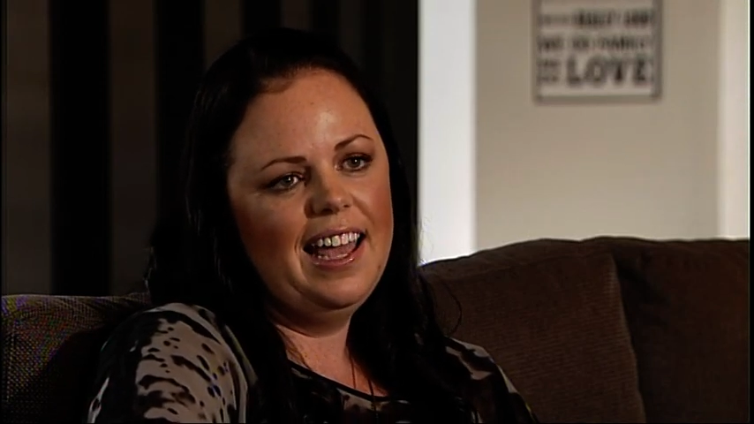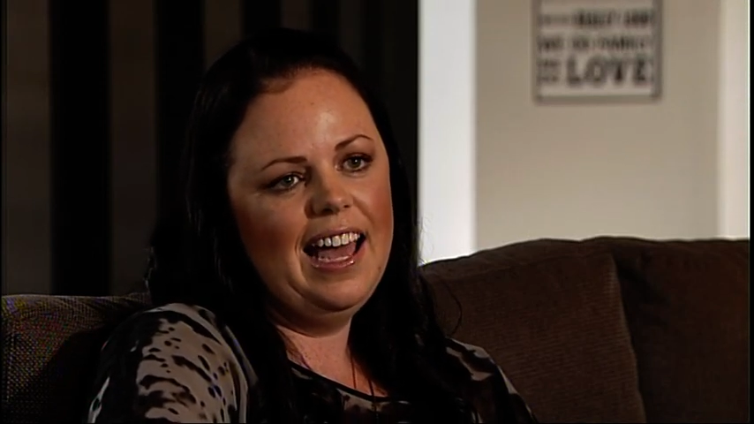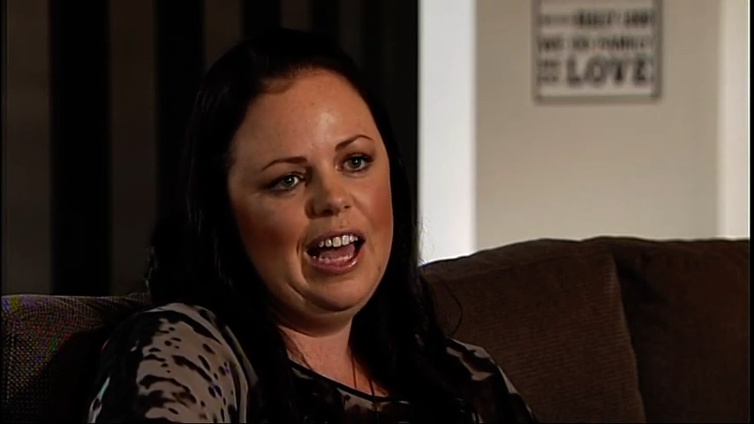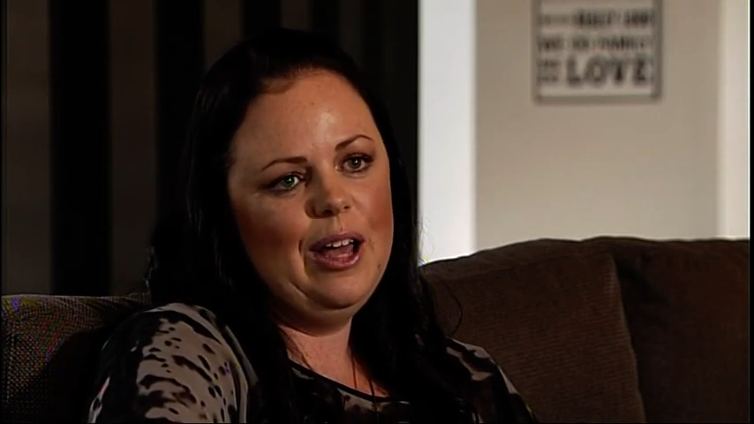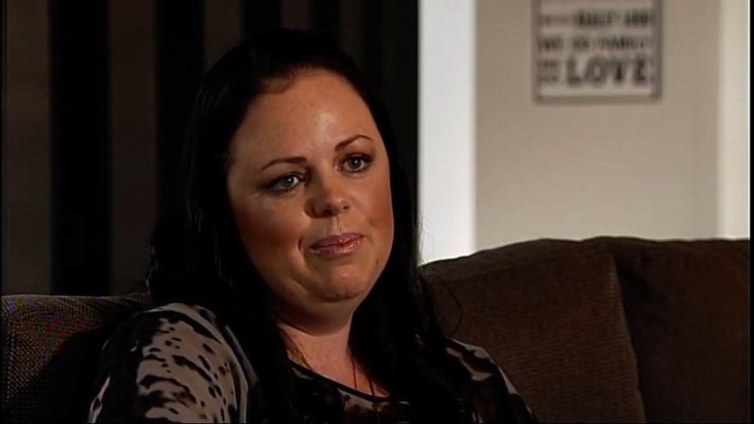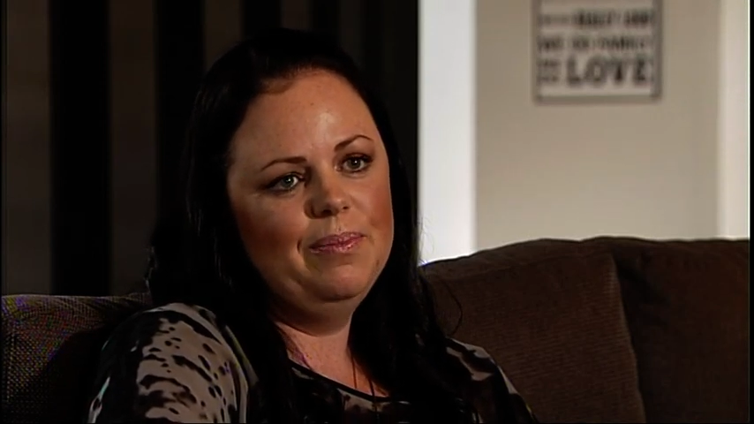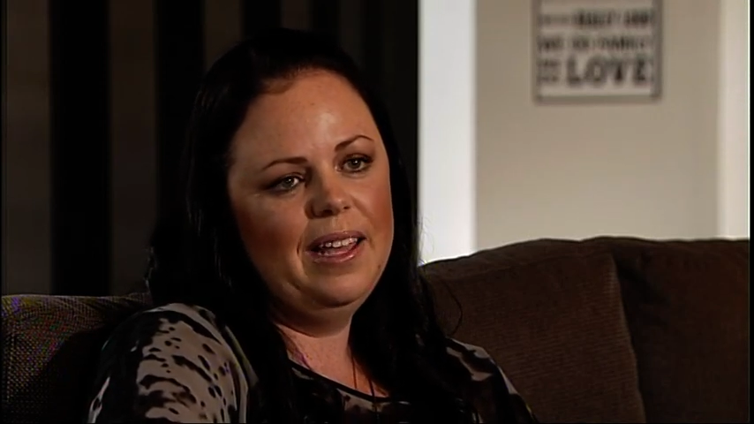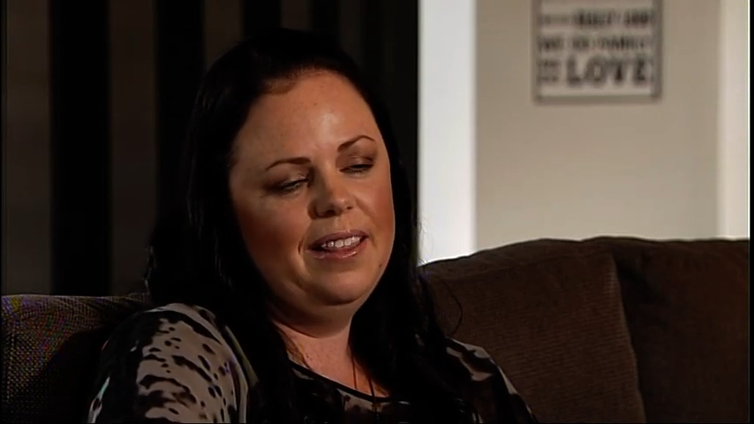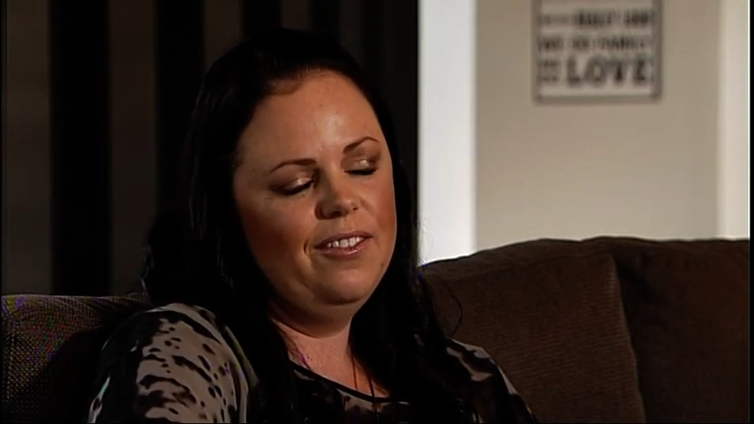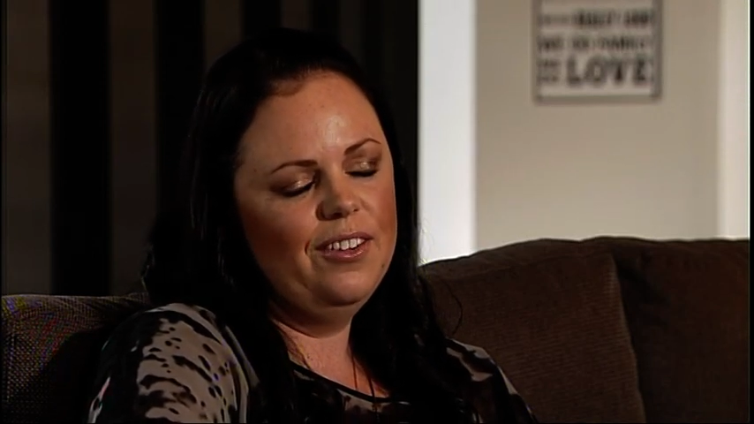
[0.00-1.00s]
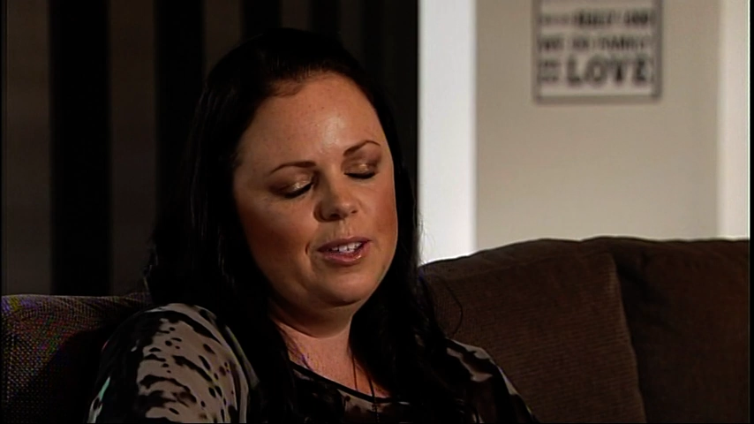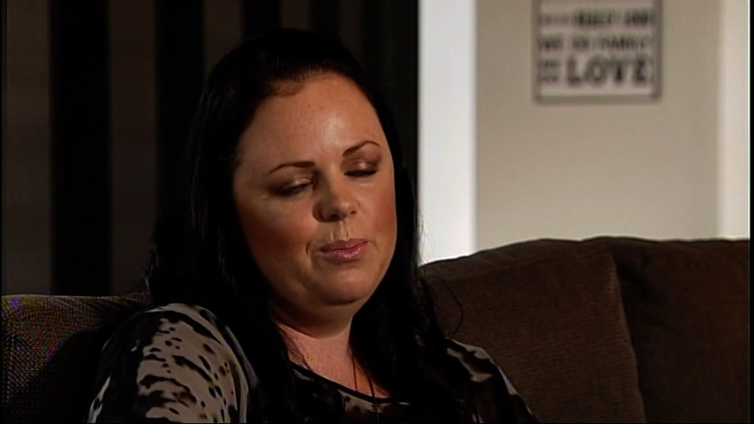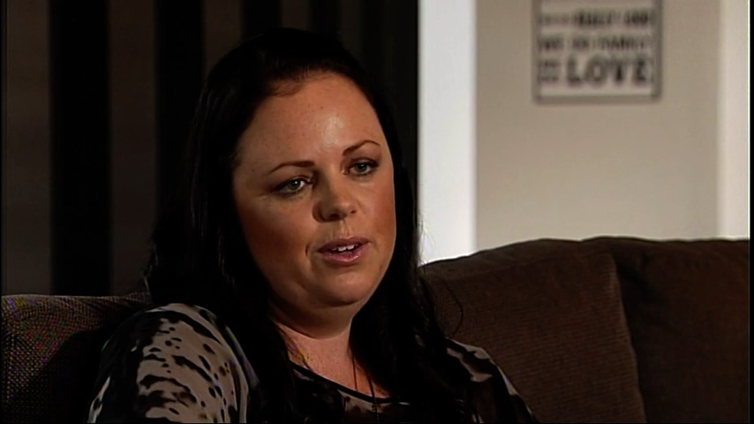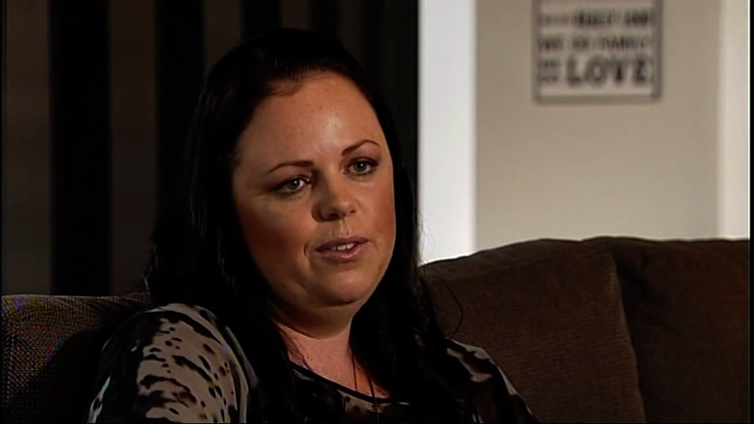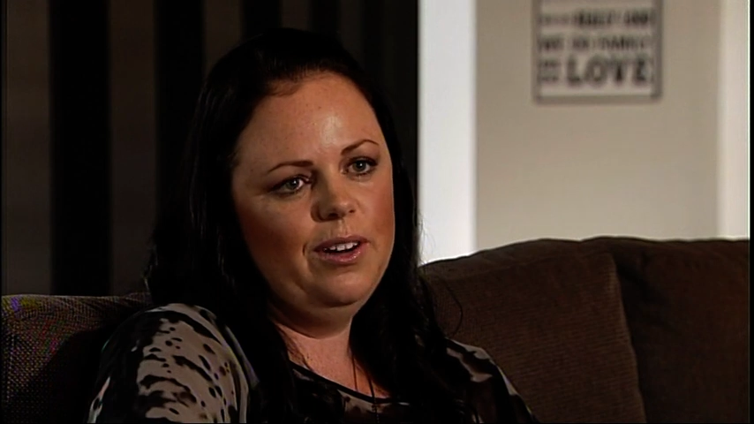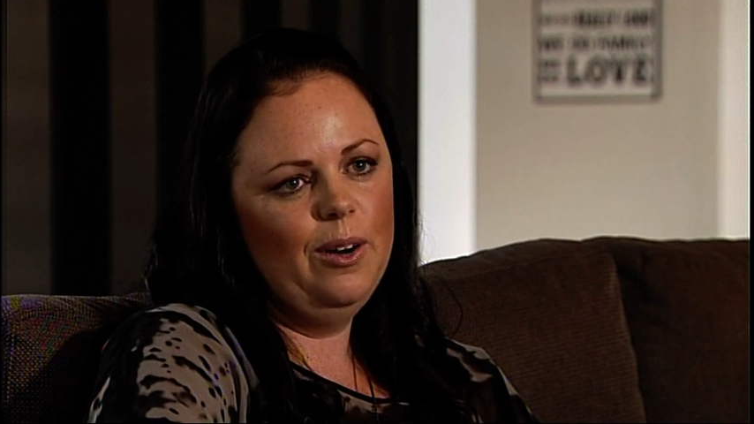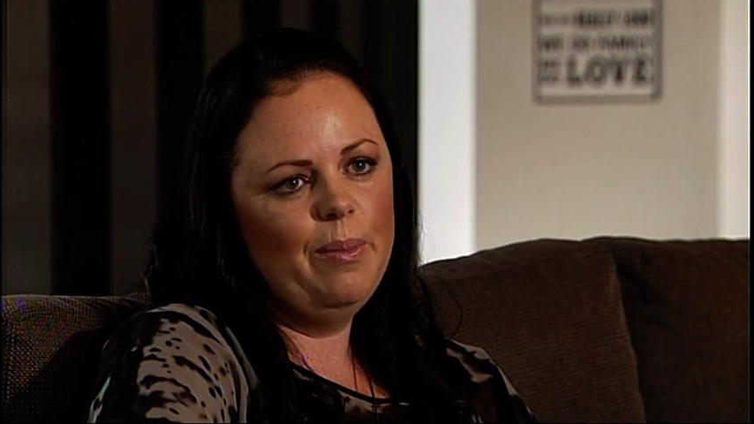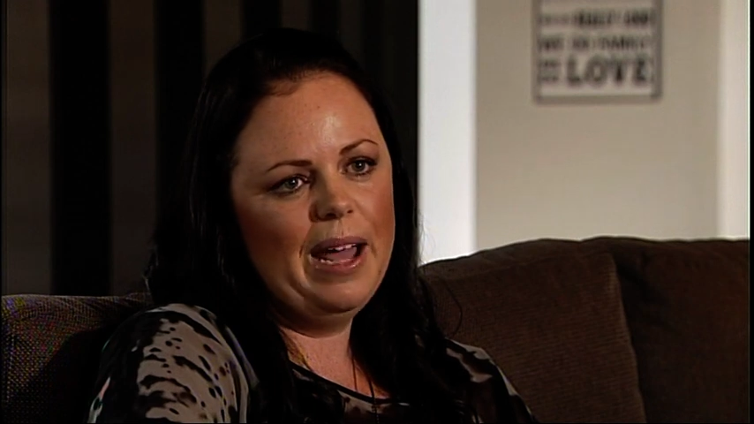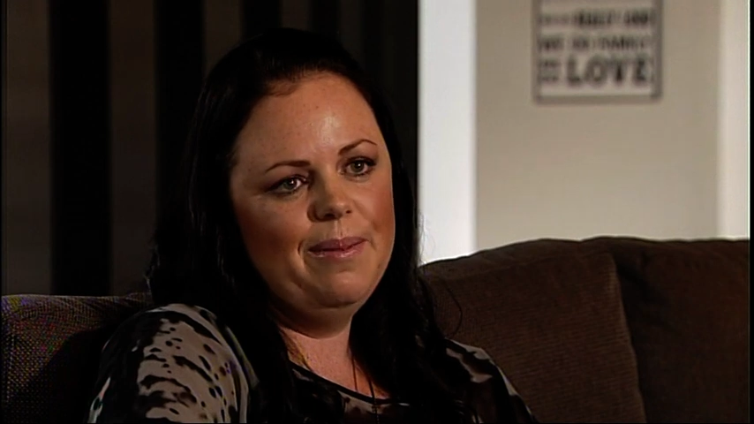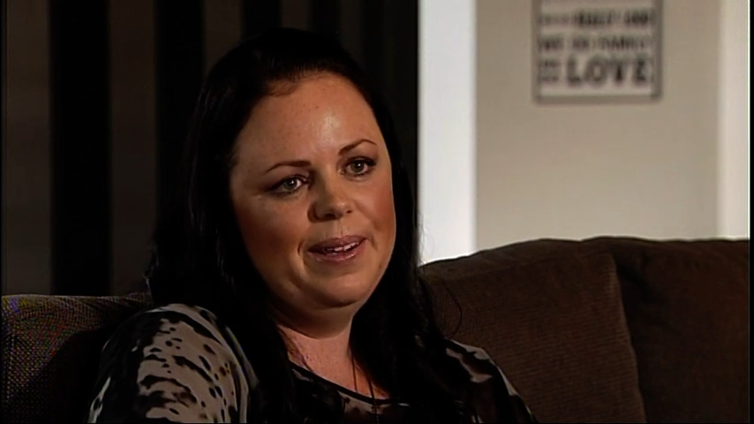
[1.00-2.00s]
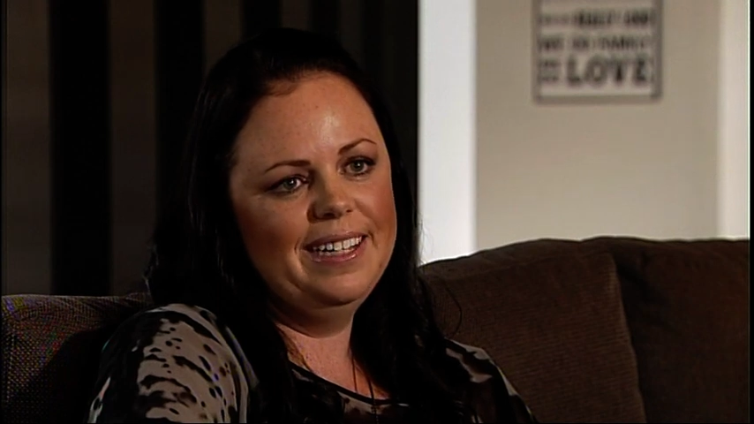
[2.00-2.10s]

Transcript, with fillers: um, and they've got this beautiful little baby